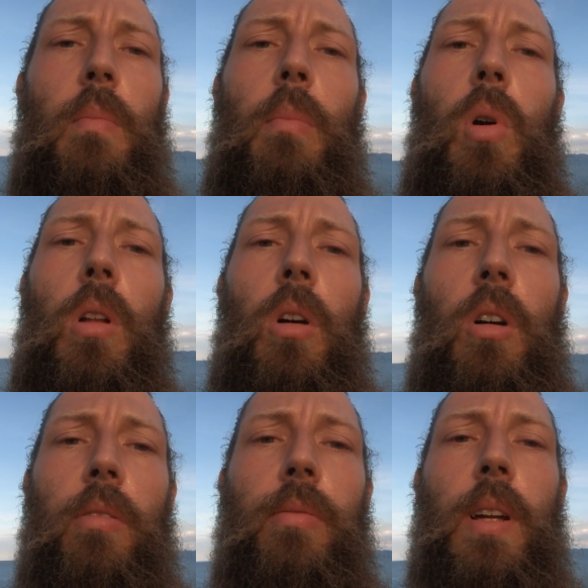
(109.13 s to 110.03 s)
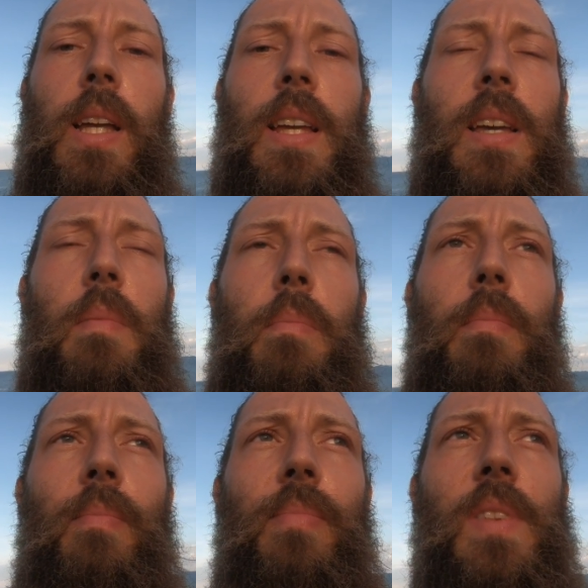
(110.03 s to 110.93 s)
more
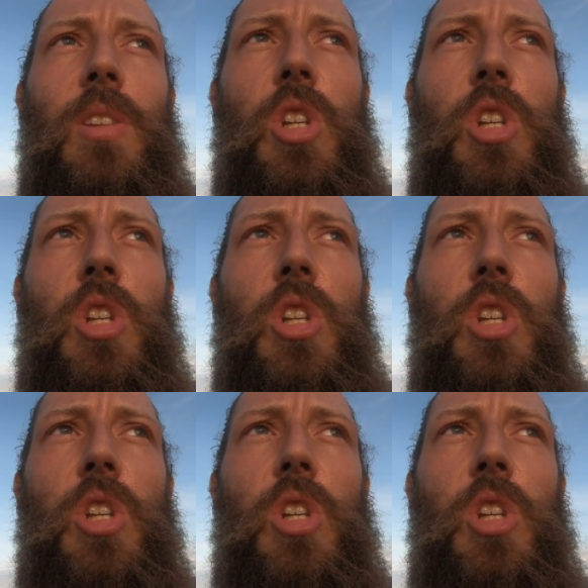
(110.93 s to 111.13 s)
love.